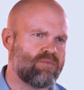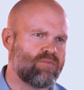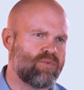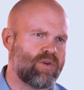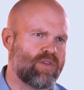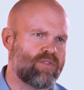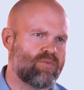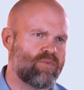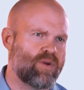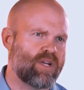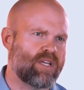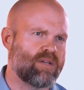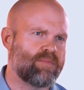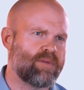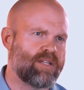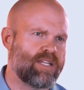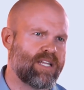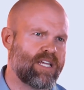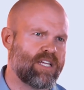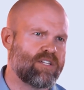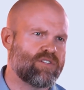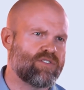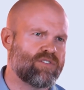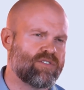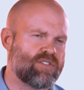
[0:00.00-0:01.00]
with
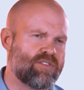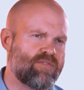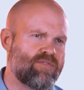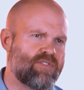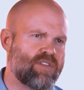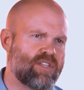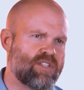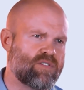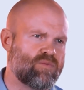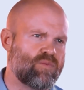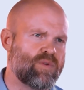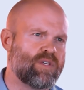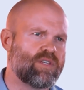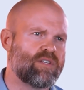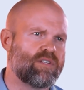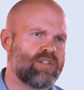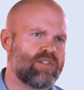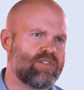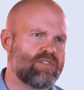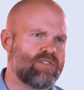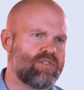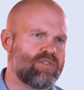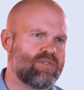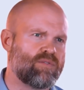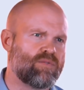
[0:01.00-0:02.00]
recommendations of things we
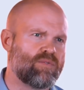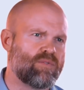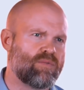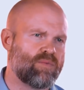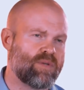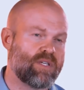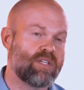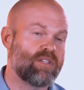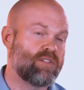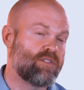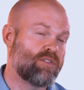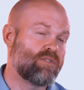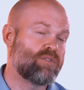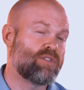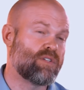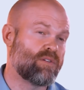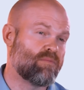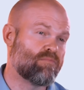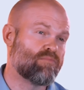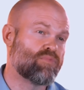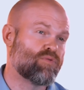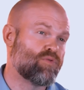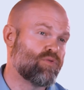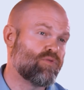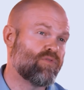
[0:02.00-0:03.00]
can do to
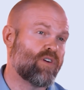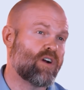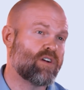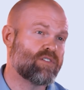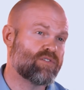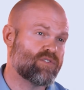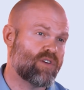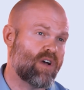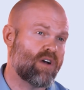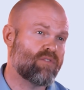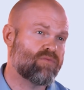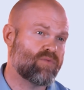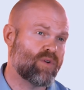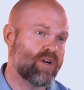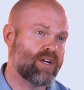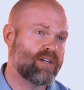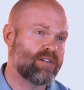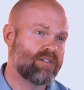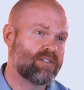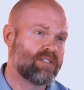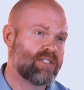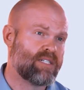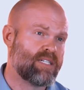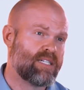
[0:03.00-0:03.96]
improve our software,